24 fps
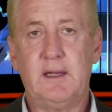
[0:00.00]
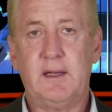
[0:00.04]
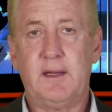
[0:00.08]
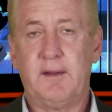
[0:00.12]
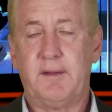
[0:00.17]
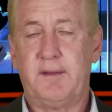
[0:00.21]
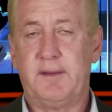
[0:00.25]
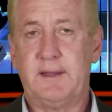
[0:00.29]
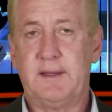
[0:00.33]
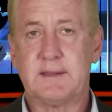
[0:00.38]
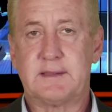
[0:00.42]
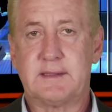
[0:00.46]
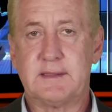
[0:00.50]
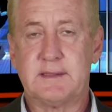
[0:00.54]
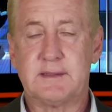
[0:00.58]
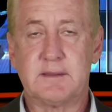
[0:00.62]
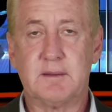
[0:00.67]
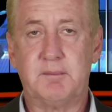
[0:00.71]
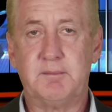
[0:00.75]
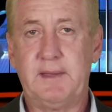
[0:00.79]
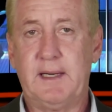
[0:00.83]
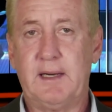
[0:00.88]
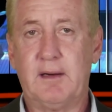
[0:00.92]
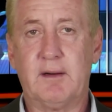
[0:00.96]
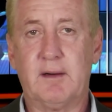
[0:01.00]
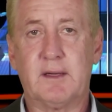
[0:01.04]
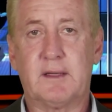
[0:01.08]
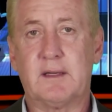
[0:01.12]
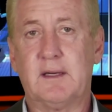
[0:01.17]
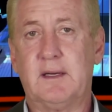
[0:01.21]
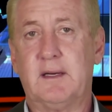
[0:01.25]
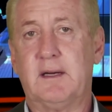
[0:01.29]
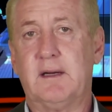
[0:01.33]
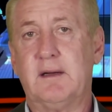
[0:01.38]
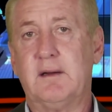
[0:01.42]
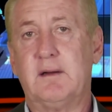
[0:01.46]
This is
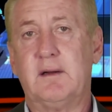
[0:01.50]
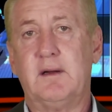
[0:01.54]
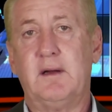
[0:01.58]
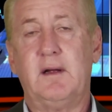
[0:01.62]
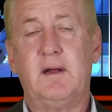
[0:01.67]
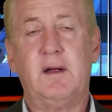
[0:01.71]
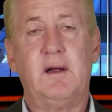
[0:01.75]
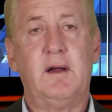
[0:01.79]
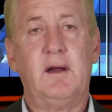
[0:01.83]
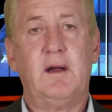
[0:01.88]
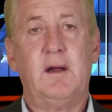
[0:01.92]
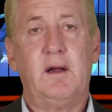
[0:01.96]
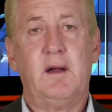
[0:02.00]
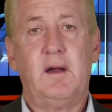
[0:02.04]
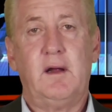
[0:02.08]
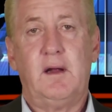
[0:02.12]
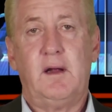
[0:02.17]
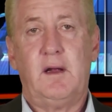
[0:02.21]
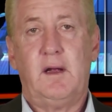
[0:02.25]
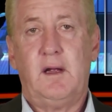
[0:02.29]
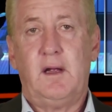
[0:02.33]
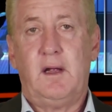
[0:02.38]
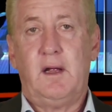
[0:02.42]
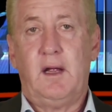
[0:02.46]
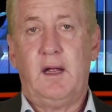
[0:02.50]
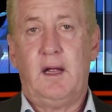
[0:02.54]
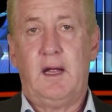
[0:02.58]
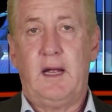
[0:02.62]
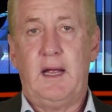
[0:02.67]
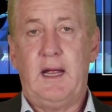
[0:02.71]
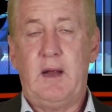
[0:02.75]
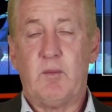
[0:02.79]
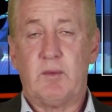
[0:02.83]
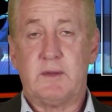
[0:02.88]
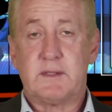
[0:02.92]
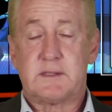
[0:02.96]
America.
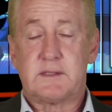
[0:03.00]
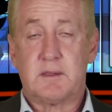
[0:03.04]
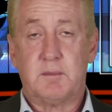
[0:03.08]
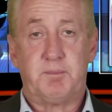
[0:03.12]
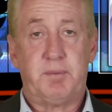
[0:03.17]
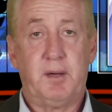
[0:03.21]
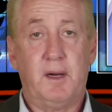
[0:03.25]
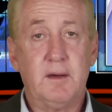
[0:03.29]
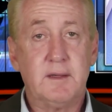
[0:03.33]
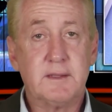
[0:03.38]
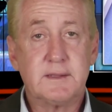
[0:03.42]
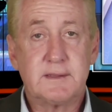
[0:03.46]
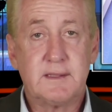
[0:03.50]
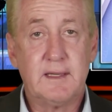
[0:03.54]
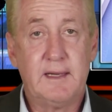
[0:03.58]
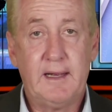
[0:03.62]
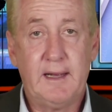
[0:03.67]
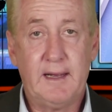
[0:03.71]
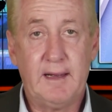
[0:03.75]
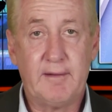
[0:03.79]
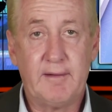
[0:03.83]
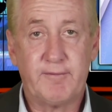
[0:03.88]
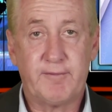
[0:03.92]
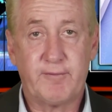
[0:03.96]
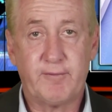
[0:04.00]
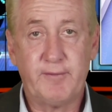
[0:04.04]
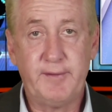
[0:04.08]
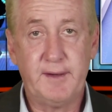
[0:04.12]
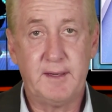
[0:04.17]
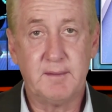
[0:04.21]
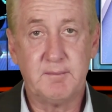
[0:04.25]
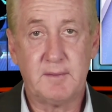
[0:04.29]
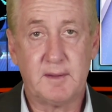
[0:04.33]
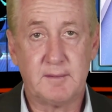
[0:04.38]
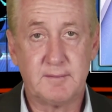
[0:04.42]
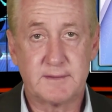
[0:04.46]
And we're supposed to have
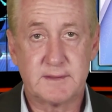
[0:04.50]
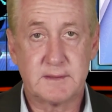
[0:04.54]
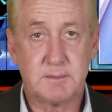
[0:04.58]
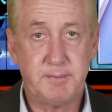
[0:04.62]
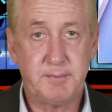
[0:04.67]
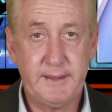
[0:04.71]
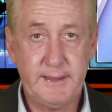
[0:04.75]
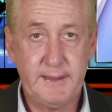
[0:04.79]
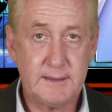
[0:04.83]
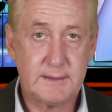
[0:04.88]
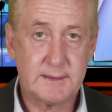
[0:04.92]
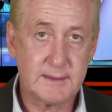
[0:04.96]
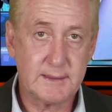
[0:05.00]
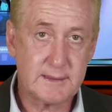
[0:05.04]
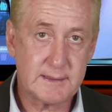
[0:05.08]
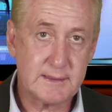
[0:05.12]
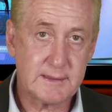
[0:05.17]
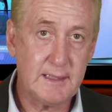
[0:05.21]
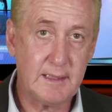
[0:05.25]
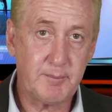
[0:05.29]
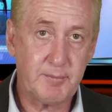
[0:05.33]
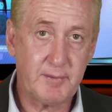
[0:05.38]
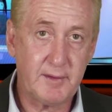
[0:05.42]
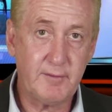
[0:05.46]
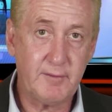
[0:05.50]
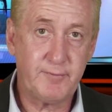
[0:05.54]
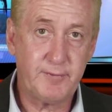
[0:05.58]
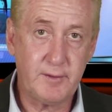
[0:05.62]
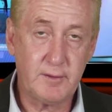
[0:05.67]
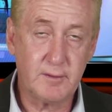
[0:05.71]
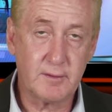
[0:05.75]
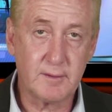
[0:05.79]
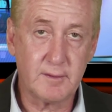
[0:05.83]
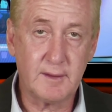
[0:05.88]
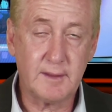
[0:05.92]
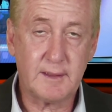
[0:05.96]
freedom of speech, except if
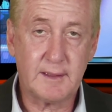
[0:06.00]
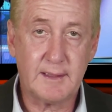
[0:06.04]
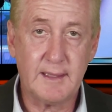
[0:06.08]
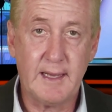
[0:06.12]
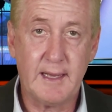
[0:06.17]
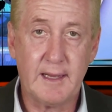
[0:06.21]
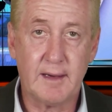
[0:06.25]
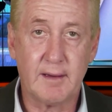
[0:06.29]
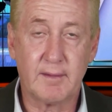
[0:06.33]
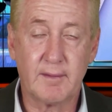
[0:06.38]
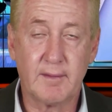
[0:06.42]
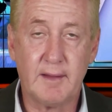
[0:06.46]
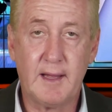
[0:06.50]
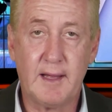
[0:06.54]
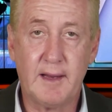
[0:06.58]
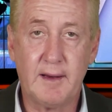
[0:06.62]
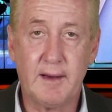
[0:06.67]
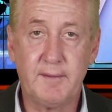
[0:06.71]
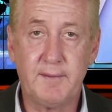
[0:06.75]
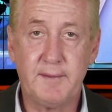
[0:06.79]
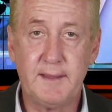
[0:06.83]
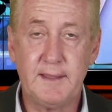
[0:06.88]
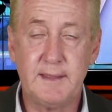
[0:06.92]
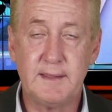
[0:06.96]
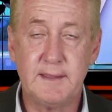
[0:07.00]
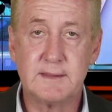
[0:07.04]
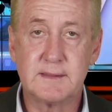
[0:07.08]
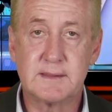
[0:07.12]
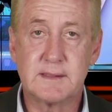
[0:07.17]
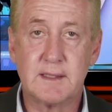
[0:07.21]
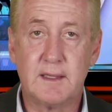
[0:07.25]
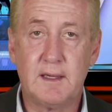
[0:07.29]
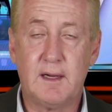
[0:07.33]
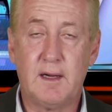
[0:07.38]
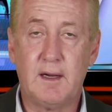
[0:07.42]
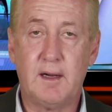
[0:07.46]
you look at a lot of
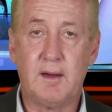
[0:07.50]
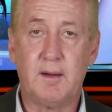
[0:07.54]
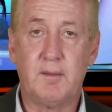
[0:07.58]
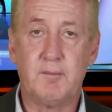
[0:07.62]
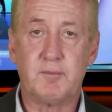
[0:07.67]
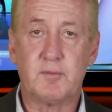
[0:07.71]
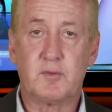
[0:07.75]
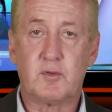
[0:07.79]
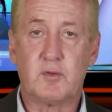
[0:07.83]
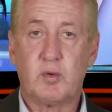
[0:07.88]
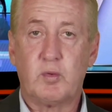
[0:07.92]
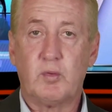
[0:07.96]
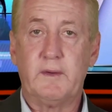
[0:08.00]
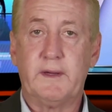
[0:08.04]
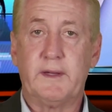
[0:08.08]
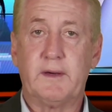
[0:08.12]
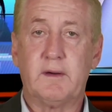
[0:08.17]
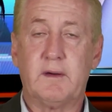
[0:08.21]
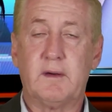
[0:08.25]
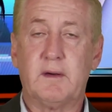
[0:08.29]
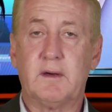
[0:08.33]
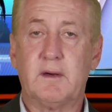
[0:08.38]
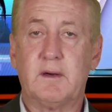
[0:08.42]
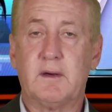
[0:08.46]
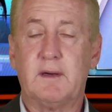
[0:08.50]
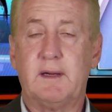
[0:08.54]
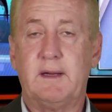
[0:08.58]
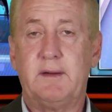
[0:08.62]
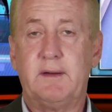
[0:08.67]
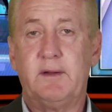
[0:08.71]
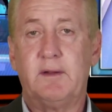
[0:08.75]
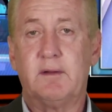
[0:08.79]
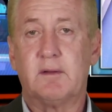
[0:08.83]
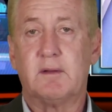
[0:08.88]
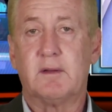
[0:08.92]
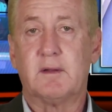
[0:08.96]
these Twitter
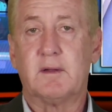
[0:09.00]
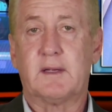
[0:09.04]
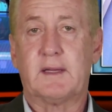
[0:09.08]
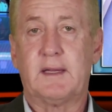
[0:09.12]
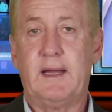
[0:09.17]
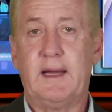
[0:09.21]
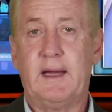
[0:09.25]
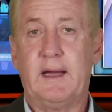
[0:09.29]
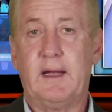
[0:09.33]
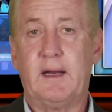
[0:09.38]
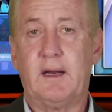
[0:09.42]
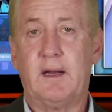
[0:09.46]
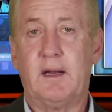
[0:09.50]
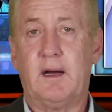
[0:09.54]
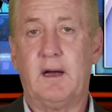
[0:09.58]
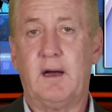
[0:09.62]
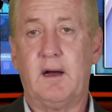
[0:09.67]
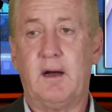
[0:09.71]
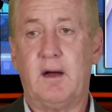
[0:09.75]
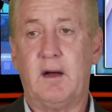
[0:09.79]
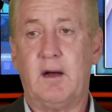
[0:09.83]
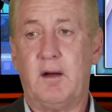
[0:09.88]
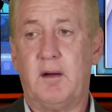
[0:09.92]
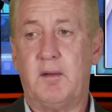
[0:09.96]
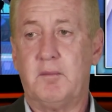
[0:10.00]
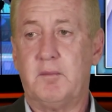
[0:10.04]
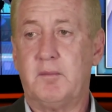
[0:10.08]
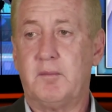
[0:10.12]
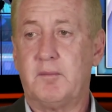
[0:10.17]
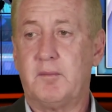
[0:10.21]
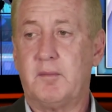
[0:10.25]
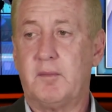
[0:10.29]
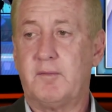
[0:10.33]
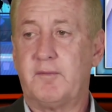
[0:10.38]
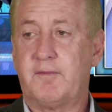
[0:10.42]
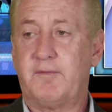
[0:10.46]
and you look at
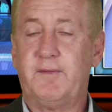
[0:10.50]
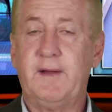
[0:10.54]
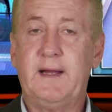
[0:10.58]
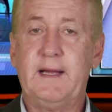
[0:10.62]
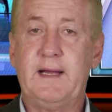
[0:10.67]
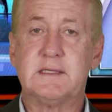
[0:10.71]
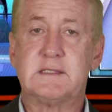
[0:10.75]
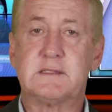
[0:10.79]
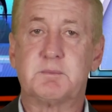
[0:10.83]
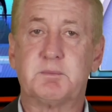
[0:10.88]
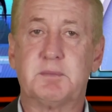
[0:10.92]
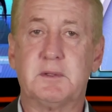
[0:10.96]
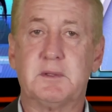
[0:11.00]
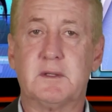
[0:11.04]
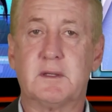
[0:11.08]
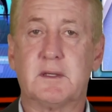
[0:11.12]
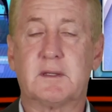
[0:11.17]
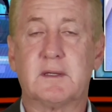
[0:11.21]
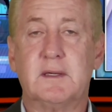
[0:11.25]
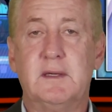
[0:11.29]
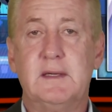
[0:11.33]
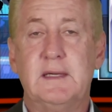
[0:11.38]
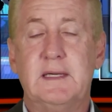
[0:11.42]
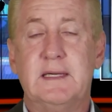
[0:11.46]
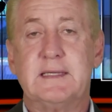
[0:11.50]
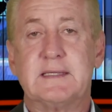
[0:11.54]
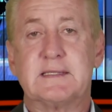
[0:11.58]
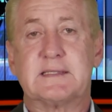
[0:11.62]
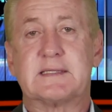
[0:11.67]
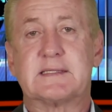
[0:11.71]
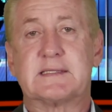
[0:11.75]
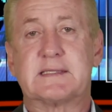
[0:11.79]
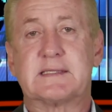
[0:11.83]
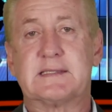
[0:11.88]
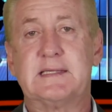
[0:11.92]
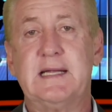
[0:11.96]
Facebook
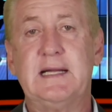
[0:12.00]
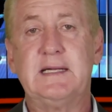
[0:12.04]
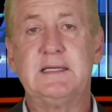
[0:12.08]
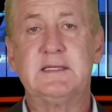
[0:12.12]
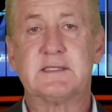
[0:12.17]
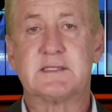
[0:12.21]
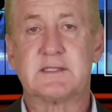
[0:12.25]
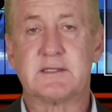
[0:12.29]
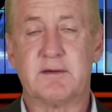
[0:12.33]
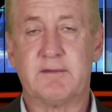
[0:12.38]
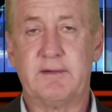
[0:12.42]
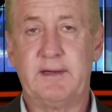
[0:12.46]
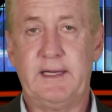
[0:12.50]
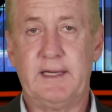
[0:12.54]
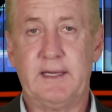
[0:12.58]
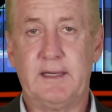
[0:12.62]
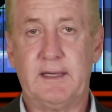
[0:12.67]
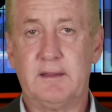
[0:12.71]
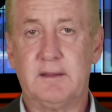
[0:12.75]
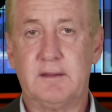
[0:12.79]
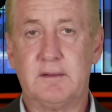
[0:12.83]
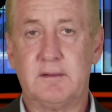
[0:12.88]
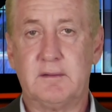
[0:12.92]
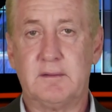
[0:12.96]
censoring